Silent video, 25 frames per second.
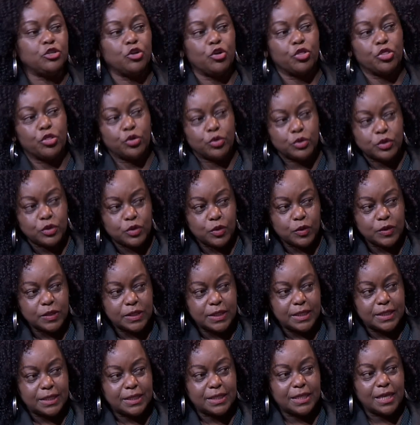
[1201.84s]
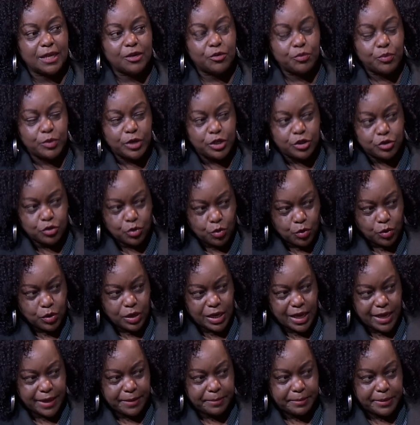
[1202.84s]
on those sources that we told
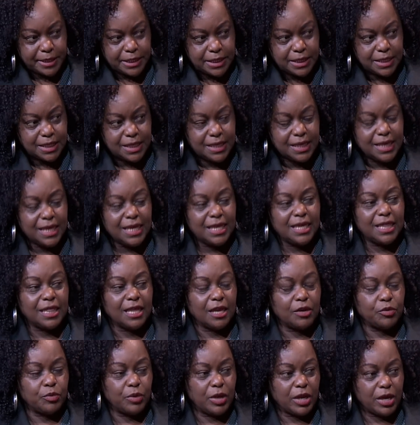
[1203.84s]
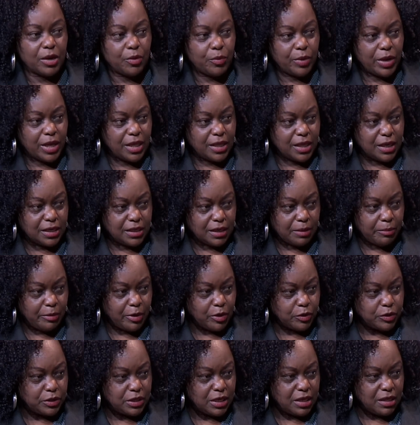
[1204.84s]
IBC that we are aware that
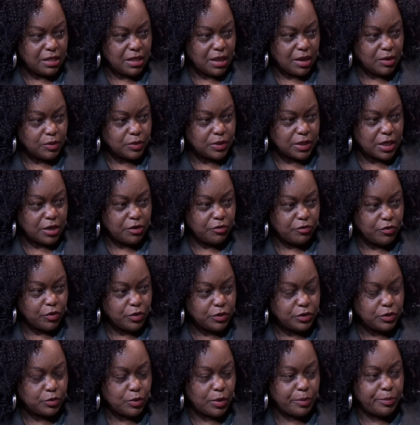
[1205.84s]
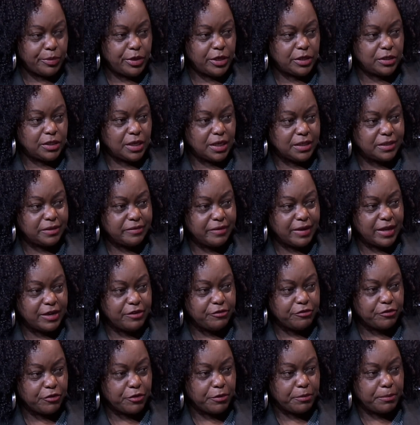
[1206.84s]
about 10,000 votes were being transferred
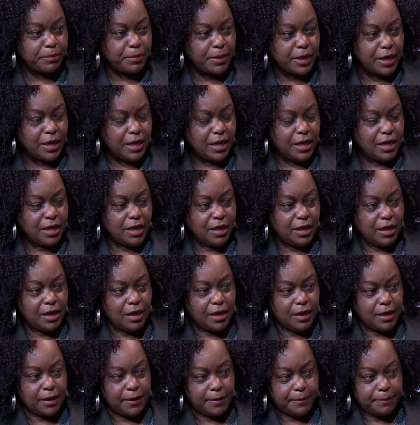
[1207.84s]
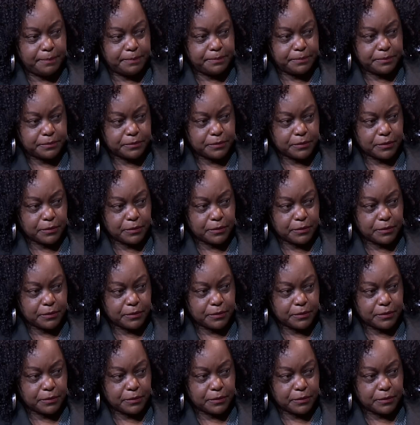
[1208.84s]
from Dagoretti